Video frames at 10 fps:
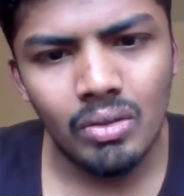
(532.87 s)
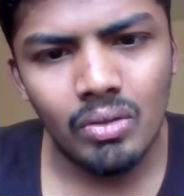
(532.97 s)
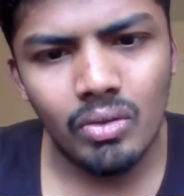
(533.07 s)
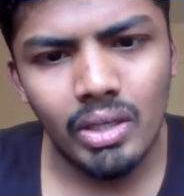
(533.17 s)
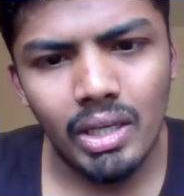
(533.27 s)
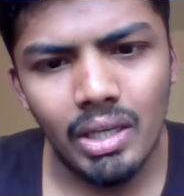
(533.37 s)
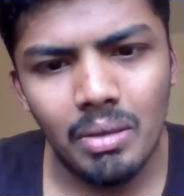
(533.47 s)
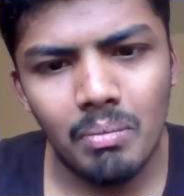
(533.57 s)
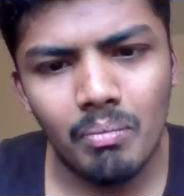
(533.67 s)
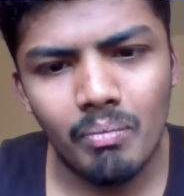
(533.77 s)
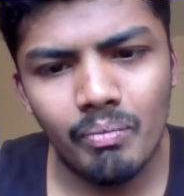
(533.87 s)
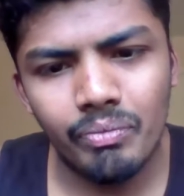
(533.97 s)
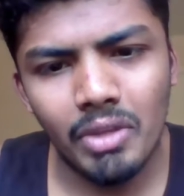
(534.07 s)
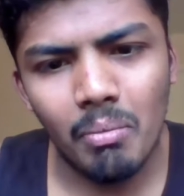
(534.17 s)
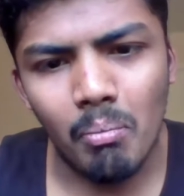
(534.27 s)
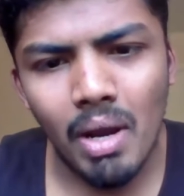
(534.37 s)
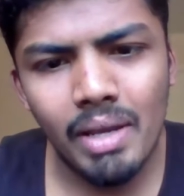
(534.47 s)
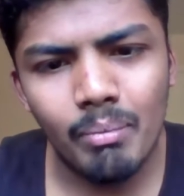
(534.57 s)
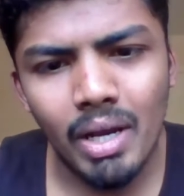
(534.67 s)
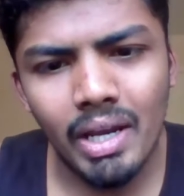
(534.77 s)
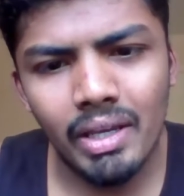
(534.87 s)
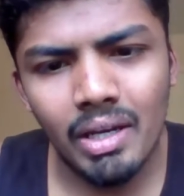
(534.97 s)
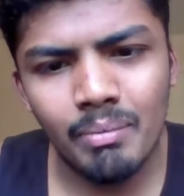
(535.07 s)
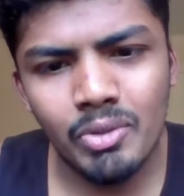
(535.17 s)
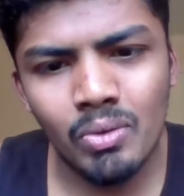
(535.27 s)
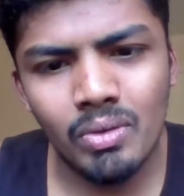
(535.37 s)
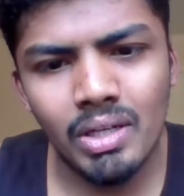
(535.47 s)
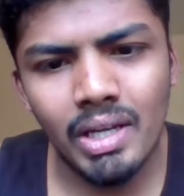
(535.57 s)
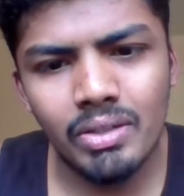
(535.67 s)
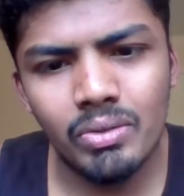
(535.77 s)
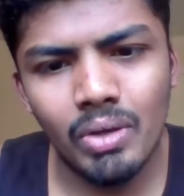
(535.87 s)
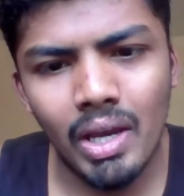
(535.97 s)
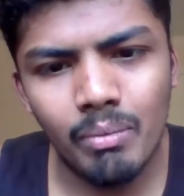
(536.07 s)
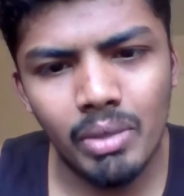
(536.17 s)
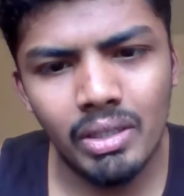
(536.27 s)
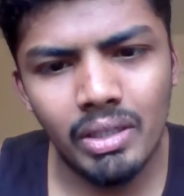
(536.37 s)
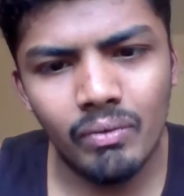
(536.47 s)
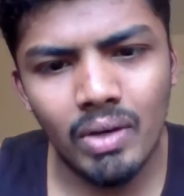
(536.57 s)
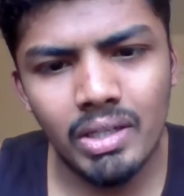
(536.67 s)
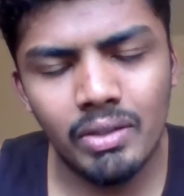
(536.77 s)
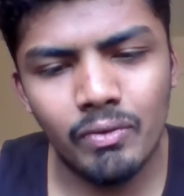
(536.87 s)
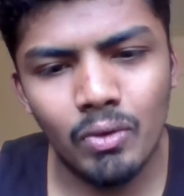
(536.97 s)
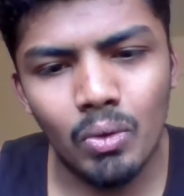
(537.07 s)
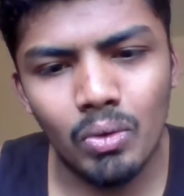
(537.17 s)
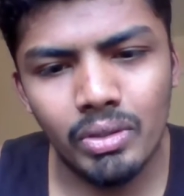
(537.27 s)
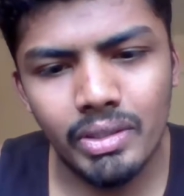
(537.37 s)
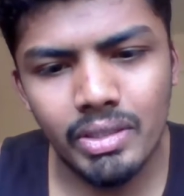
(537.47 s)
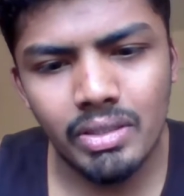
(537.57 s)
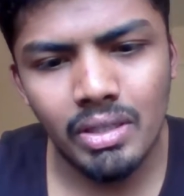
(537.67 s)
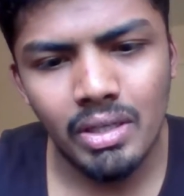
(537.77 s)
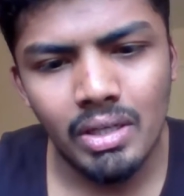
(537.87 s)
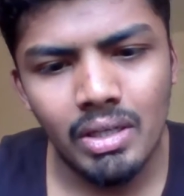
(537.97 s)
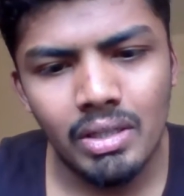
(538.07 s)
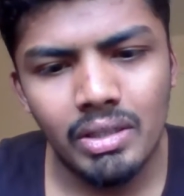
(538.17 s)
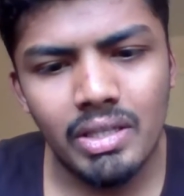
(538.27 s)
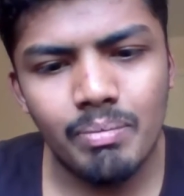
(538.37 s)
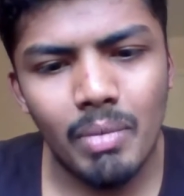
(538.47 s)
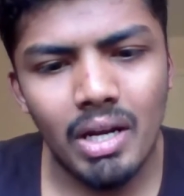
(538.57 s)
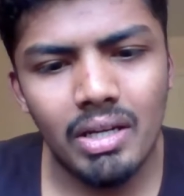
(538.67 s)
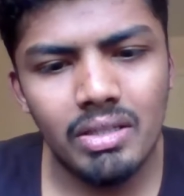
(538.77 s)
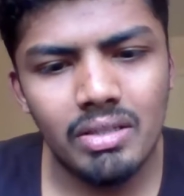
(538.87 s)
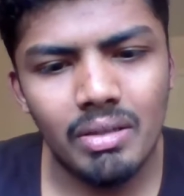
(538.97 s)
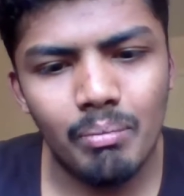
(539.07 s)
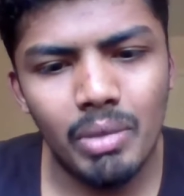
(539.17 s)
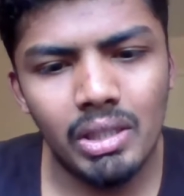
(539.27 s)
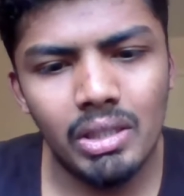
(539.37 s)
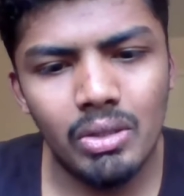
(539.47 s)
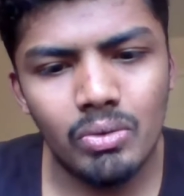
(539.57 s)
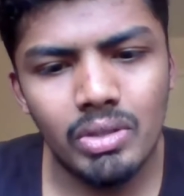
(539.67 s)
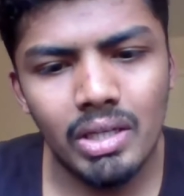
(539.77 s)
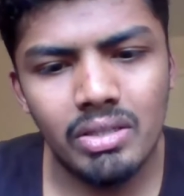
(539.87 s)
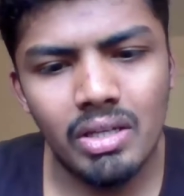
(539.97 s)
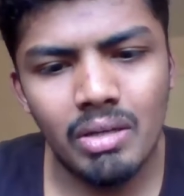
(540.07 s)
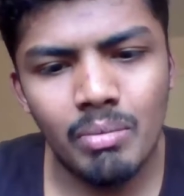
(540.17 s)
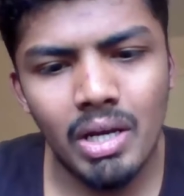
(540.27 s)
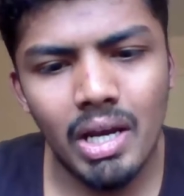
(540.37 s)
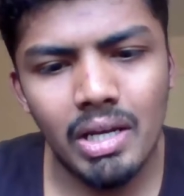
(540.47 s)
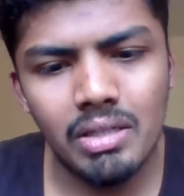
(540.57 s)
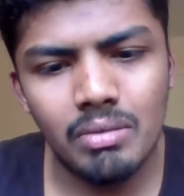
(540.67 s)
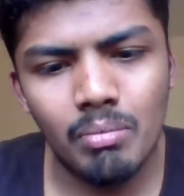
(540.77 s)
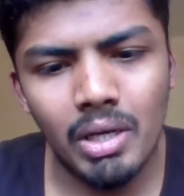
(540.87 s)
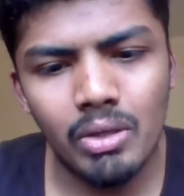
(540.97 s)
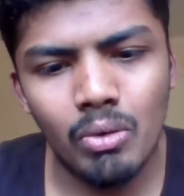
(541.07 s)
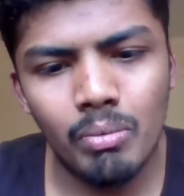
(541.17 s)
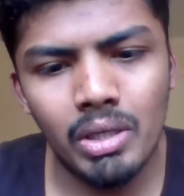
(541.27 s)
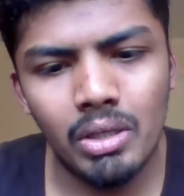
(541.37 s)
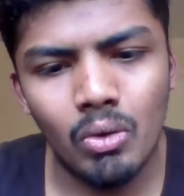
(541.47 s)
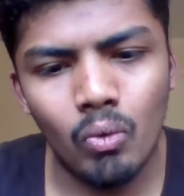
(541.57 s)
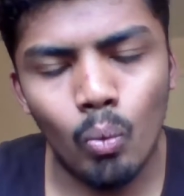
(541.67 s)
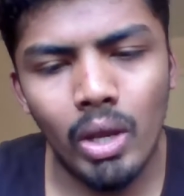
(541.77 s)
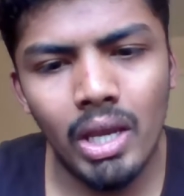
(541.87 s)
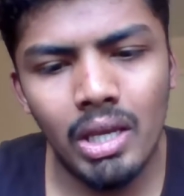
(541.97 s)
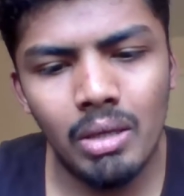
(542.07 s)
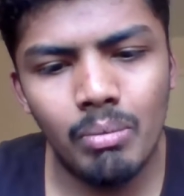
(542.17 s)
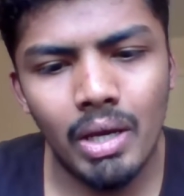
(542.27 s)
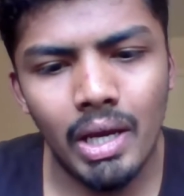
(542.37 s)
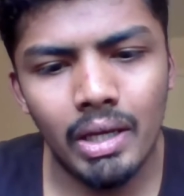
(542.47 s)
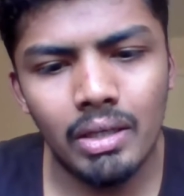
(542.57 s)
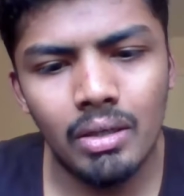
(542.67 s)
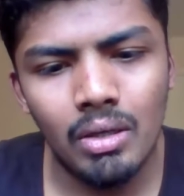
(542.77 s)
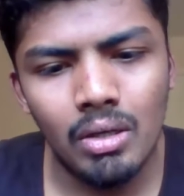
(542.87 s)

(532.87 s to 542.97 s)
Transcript: Okay, my, I'm so glad to have been invited for all this. This marriage is a big news that Jirma and my company go way back.